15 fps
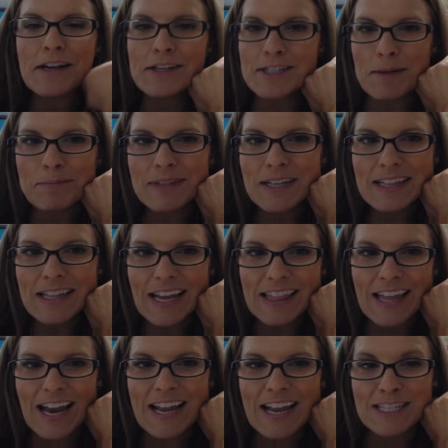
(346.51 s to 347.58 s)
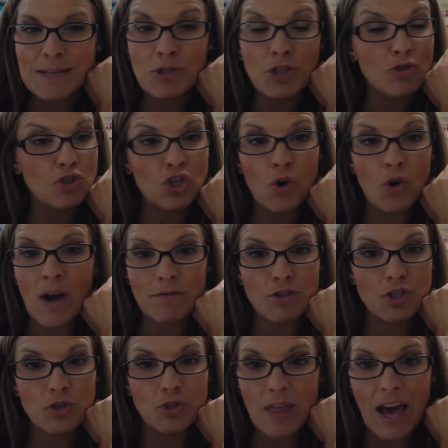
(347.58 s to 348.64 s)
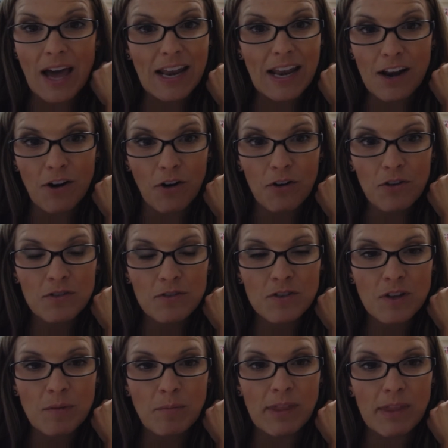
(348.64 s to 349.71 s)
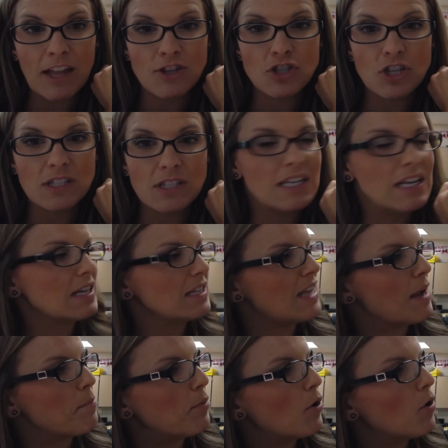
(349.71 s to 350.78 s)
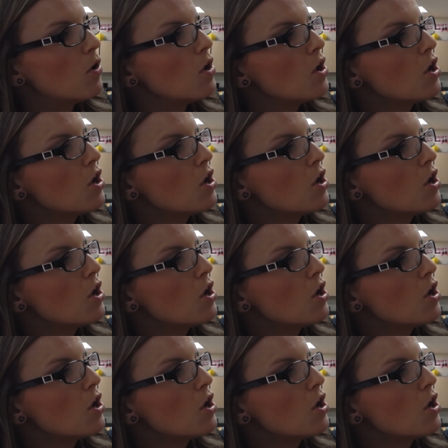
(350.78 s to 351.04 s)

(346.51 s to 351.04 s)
Something like that. It's up to you. You don't have to do that at all, but that's just an example.